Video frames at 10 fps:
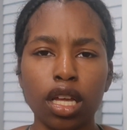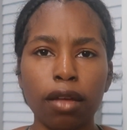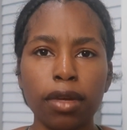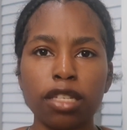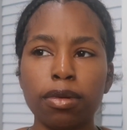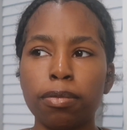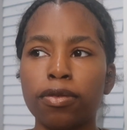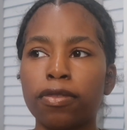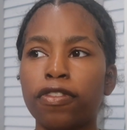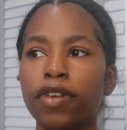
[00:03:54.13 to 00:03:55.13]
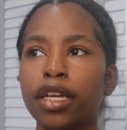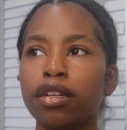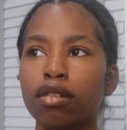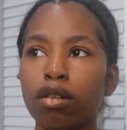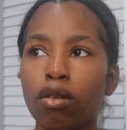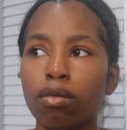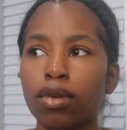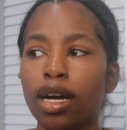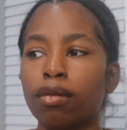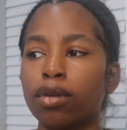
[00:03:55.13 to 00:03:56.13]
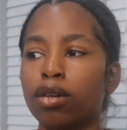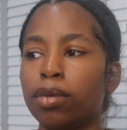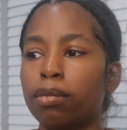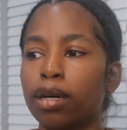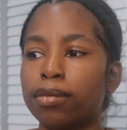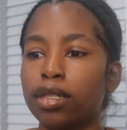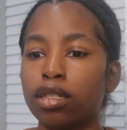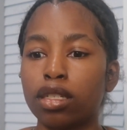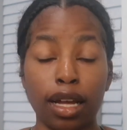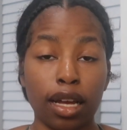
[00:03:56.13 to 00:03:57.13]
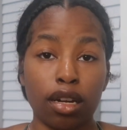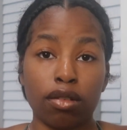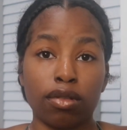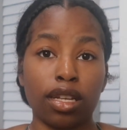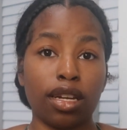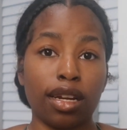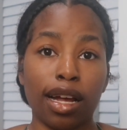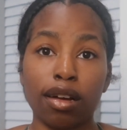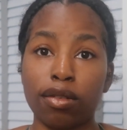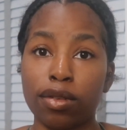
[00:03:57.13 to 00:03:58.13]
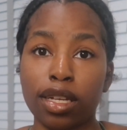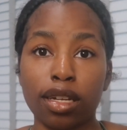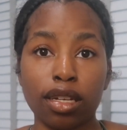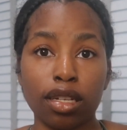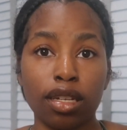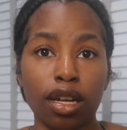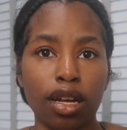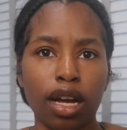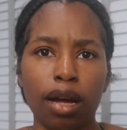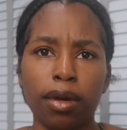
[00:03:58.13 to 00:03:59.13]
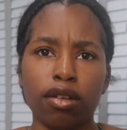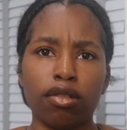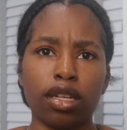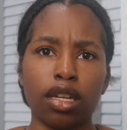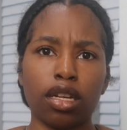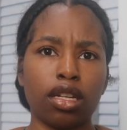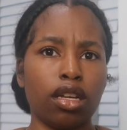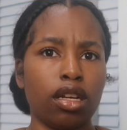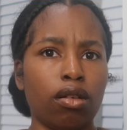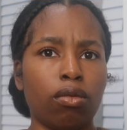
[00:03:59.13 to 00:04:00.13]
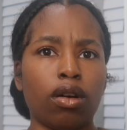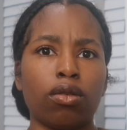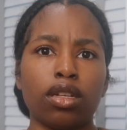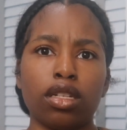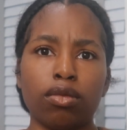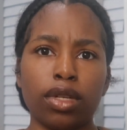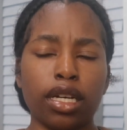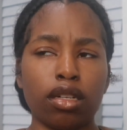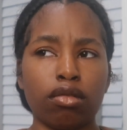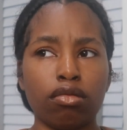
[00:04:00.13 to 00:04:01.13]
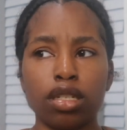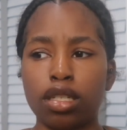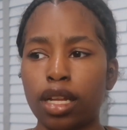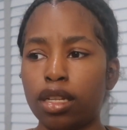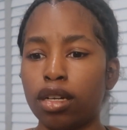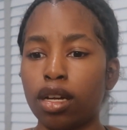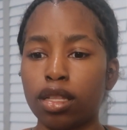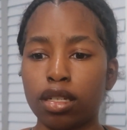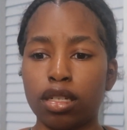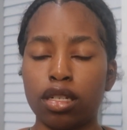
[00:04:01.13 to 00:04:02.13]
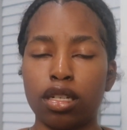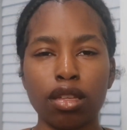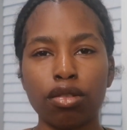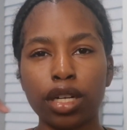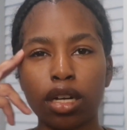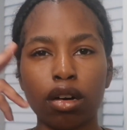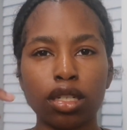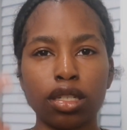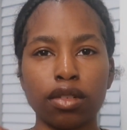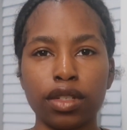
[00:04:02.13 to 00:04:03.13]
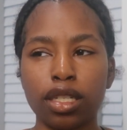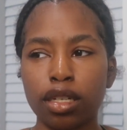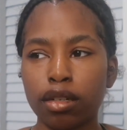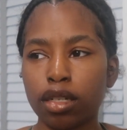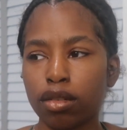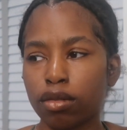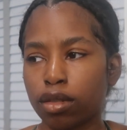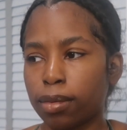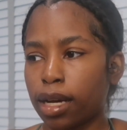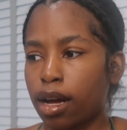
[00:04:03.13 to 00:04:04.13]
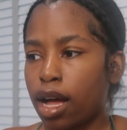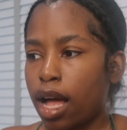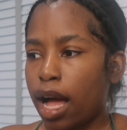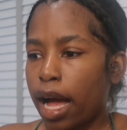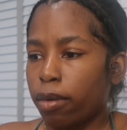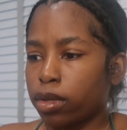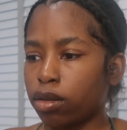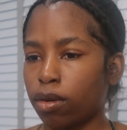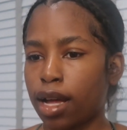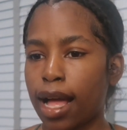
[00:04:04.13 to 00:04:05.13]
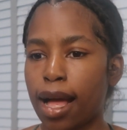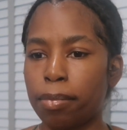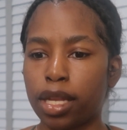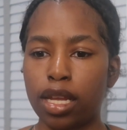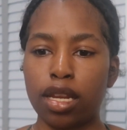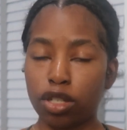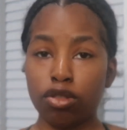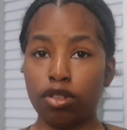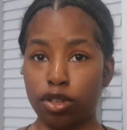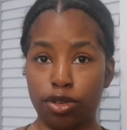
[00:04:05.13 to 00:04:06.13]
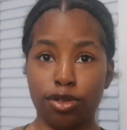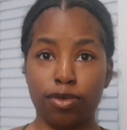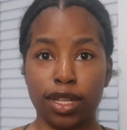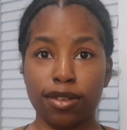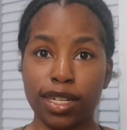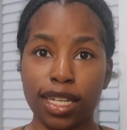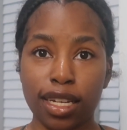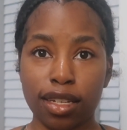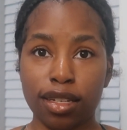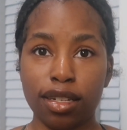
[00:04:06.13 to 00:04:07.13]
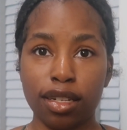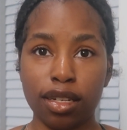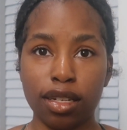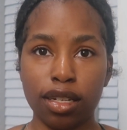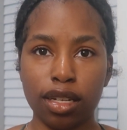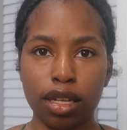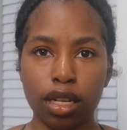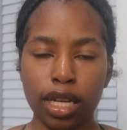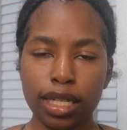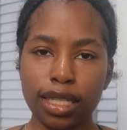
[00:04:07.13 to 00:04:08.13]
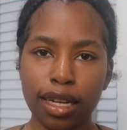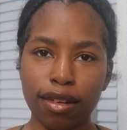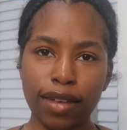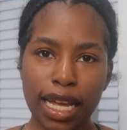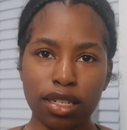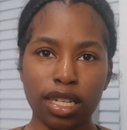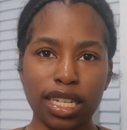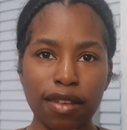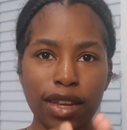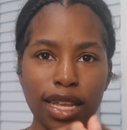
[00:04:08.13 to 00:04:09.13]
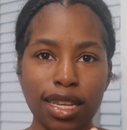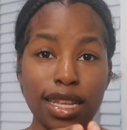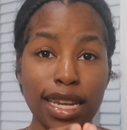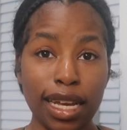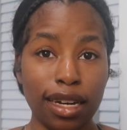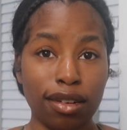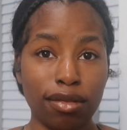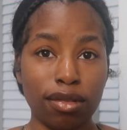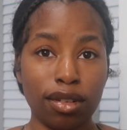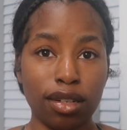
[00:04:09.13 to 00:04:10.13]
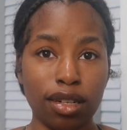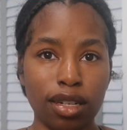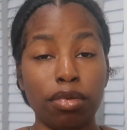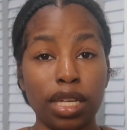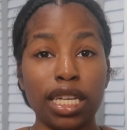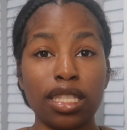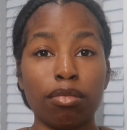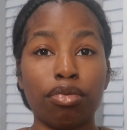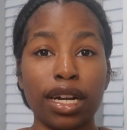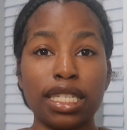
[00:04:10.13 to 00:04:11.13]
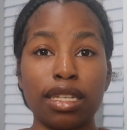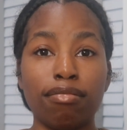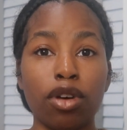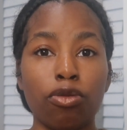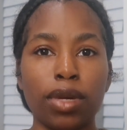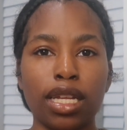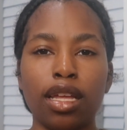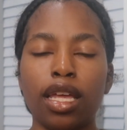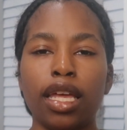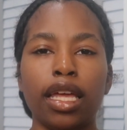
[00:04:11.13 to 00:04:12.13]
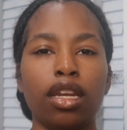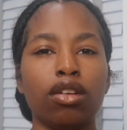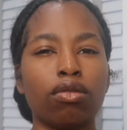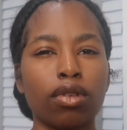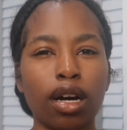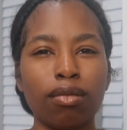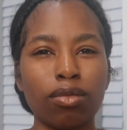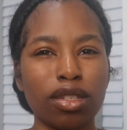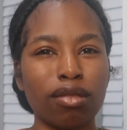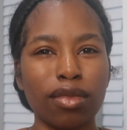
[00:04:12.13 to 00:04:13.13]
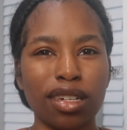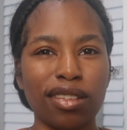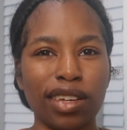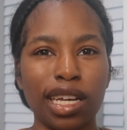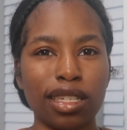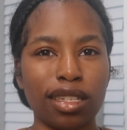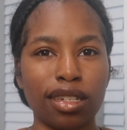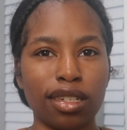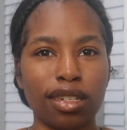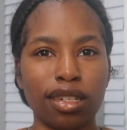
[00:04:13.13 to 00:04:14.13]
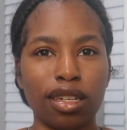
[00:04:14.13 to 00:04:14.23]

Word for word: It makes people fear, oh, how am I going to pay my bills? I got to go get it I'm going to get it. How am I going to get it? Well, you got to do this, that, and the other. Then you create all these different scenarios about how it's going to happen and what you're going to do when you get it. Instead of actually living in the now. Be in the present moment and it'll come so much faster.